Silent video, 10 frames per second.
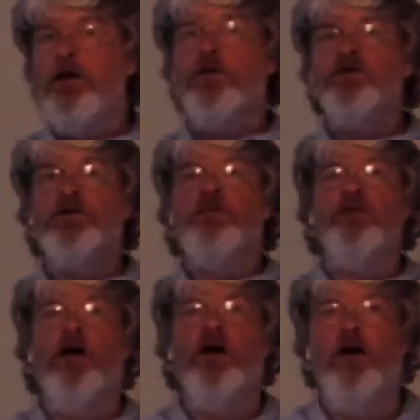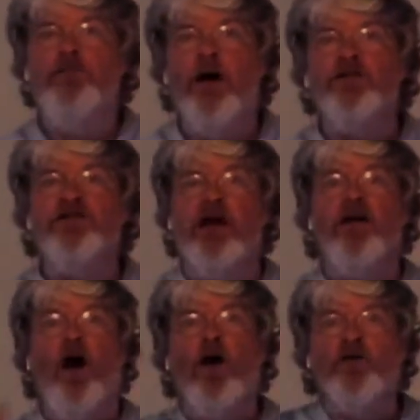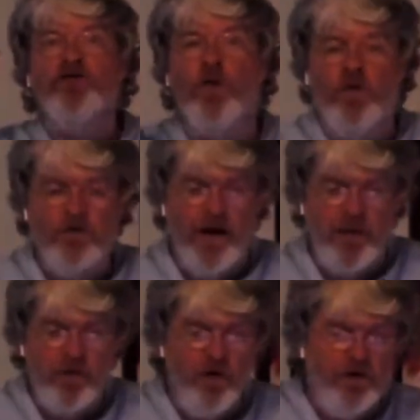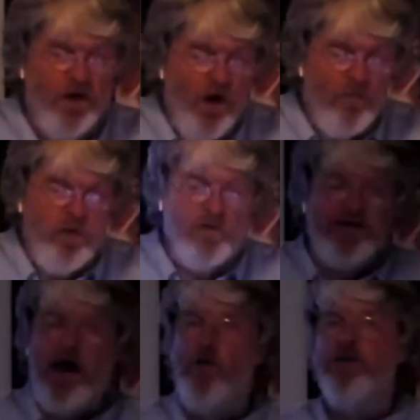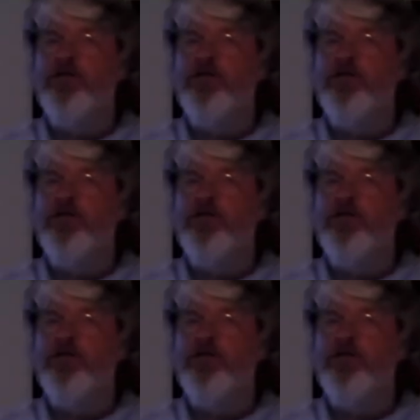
years of, uh, of us uh, than our solar neighborhood. Pulling out